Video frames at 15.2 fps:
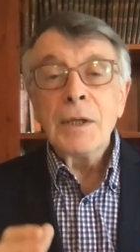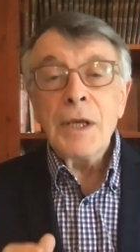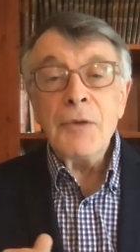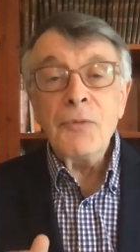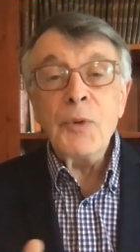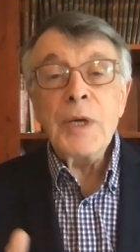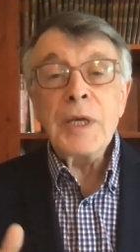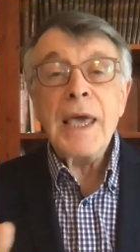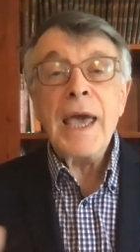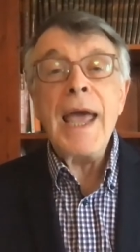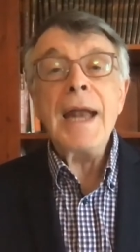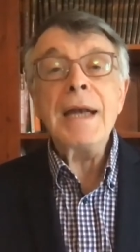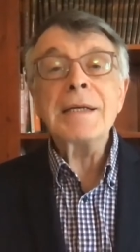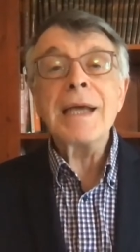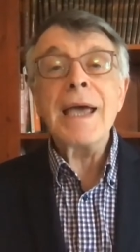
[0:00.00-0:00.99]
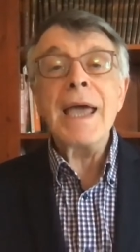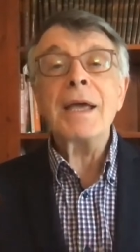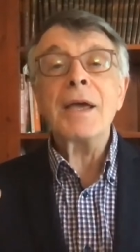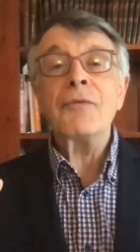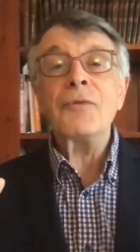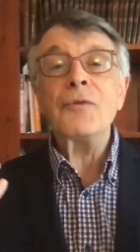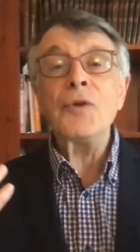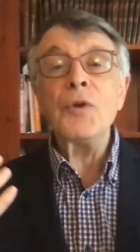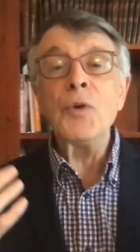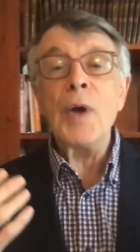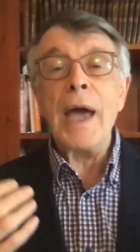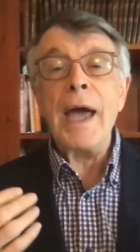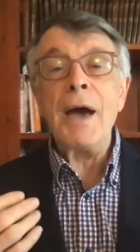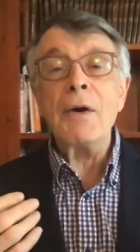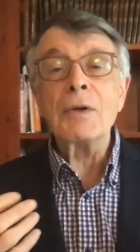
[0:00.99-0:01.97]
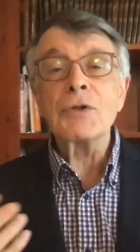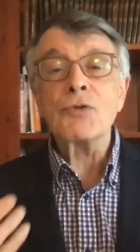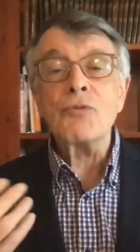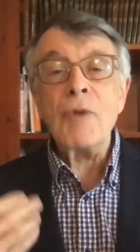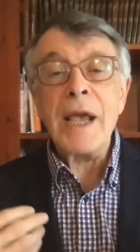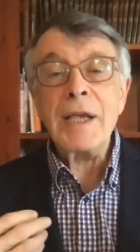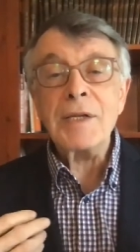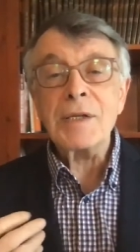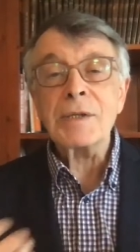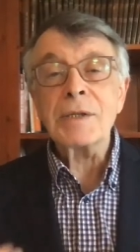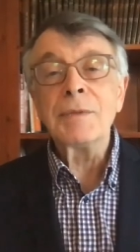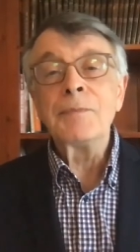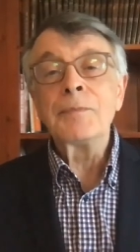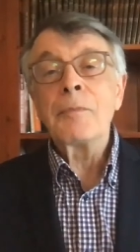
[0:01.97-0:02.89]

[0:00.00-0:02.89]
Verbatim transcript: If we can take a few hours rest,